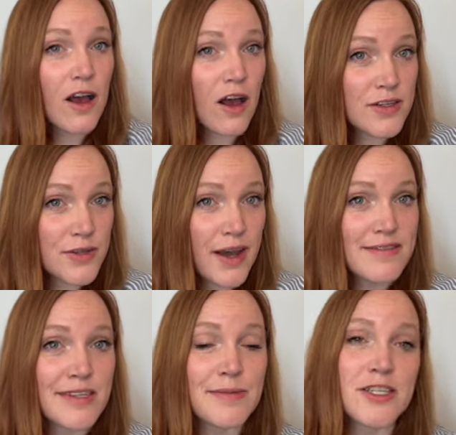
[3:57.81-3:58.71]
Also have
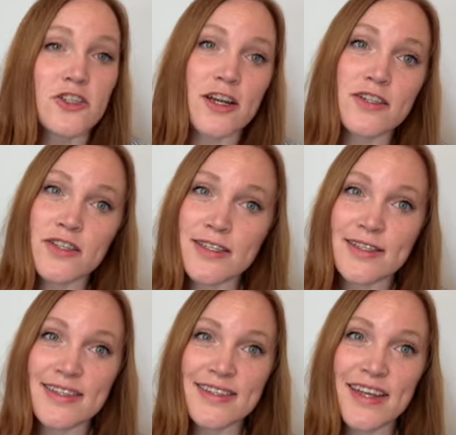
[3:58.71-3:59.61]
some instructions
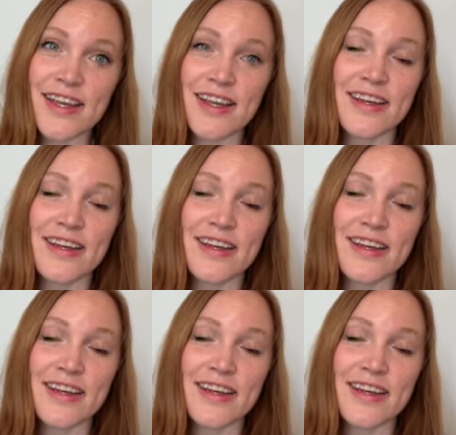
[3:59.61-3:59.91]
that say